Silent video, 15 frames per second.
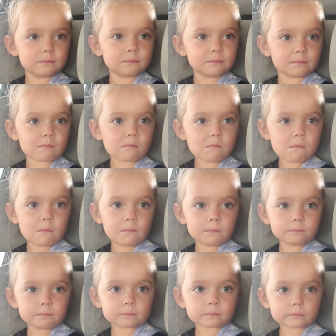yep. did you find it? No
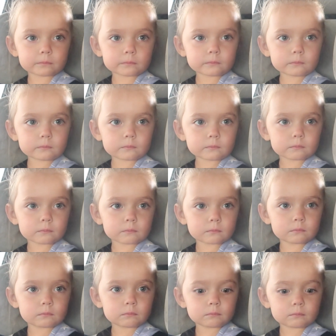girls, huh?
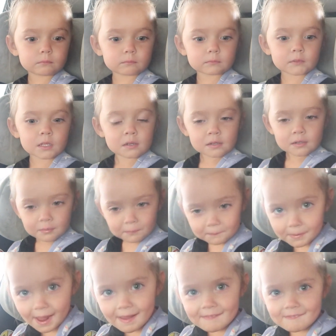
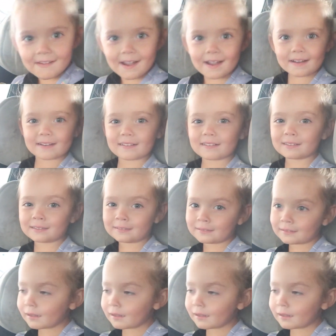I love girls.